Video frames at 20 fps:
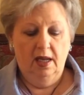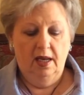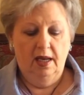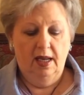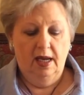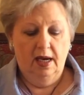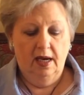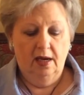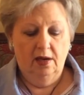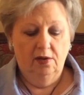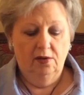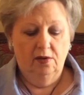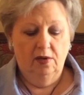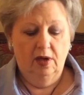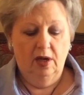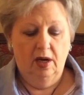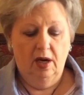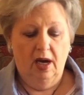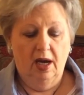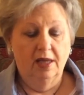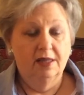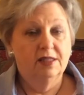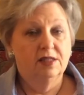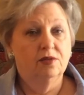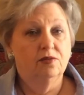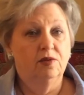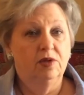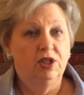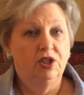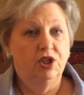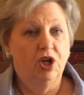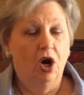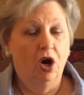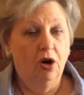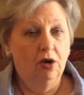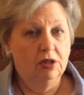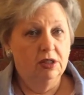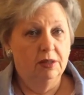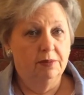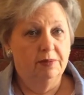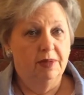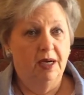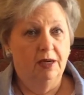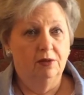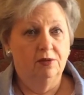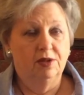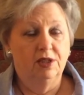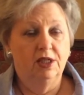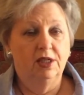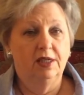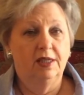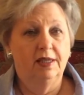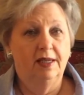Now, as we talked about it,